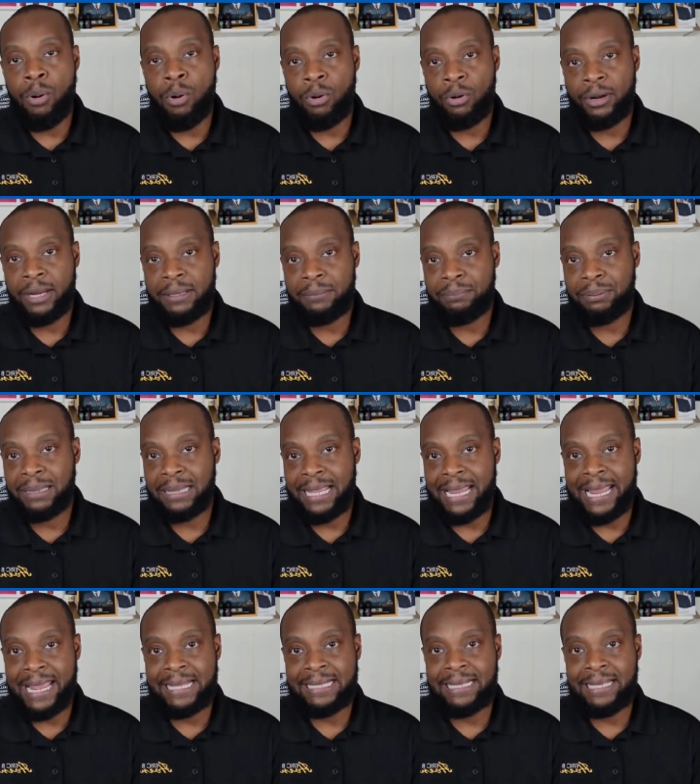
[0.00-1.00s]
boring
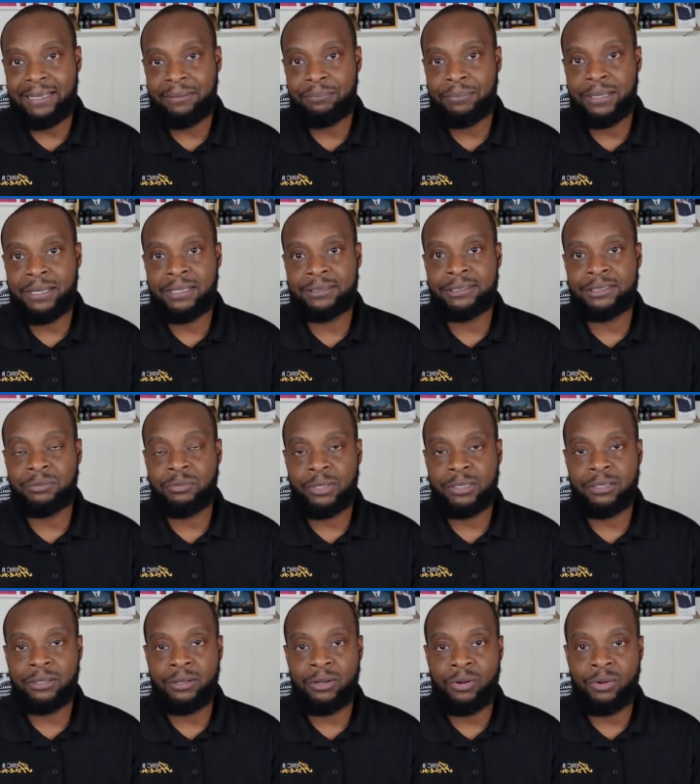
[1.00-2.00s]
planning because it's
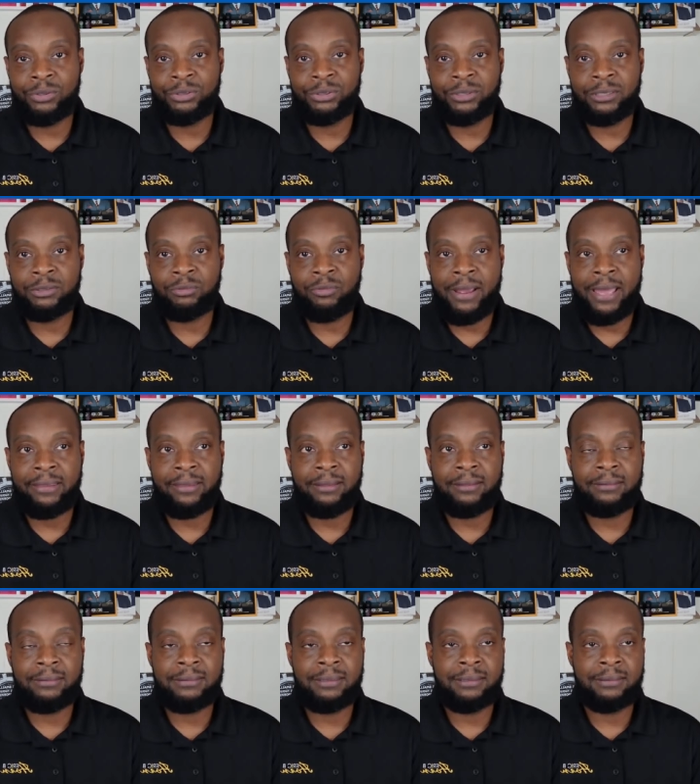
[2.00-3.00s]
one of those, is
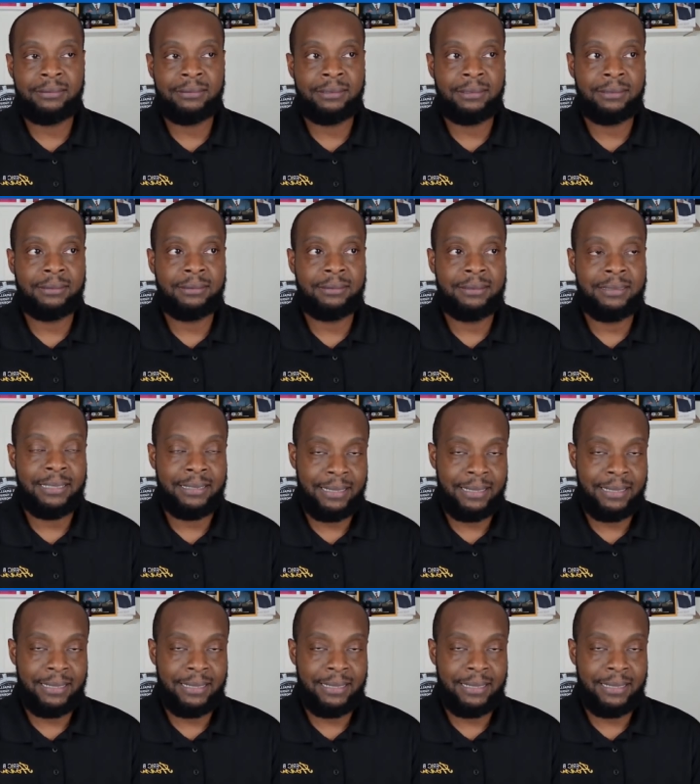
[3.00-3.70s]
rather to